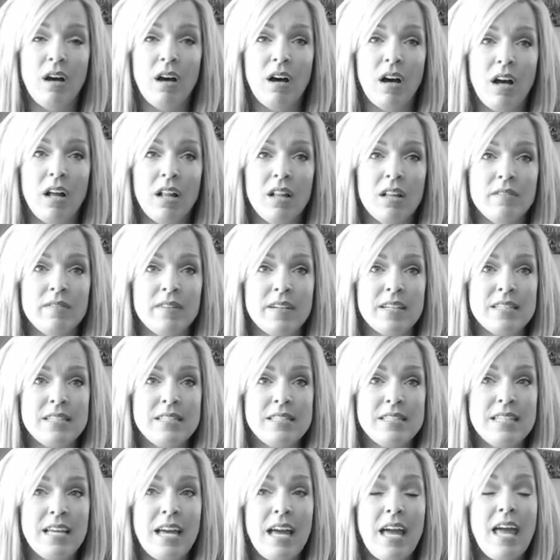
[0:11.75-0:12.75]
All of
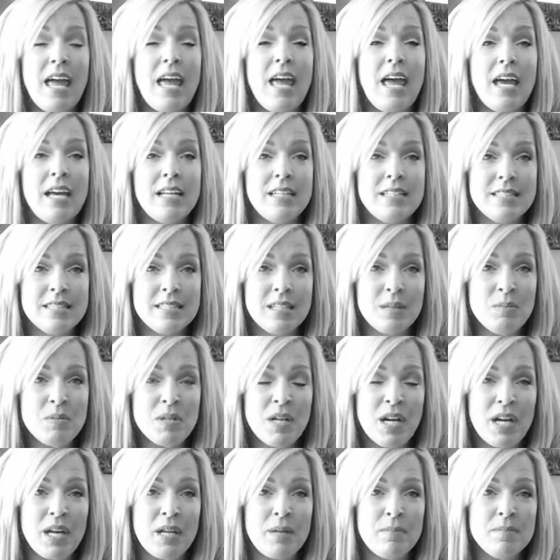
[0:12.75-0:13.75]
us. And
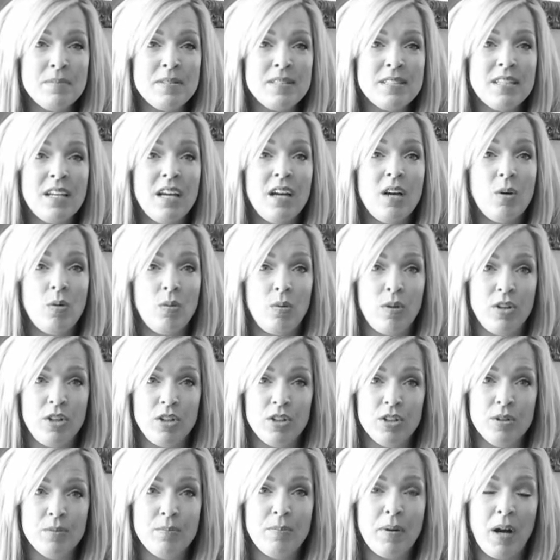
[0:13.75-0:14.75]
sometimes when
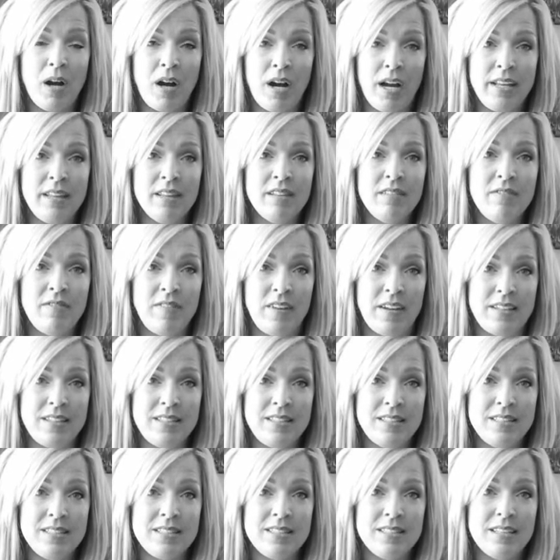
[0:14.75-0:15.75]
you're behind the
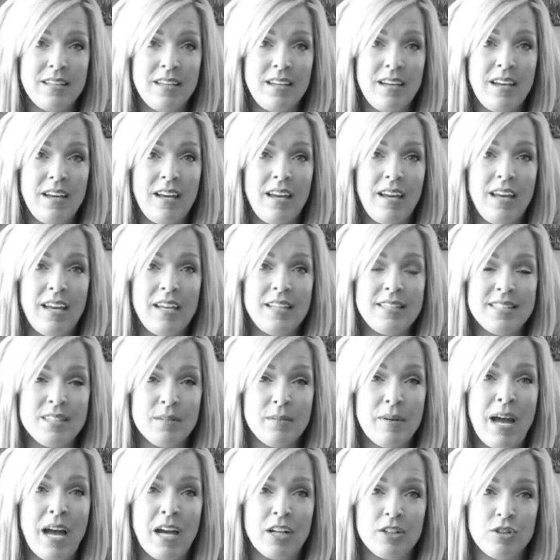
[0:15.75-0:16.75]
fence, it's
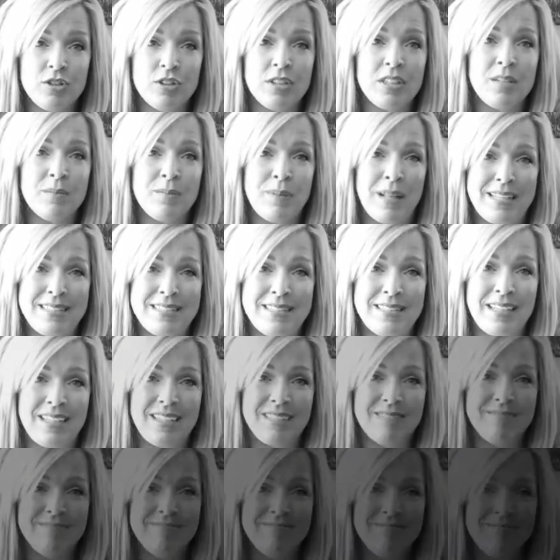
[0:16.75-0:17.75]
actually a blessing.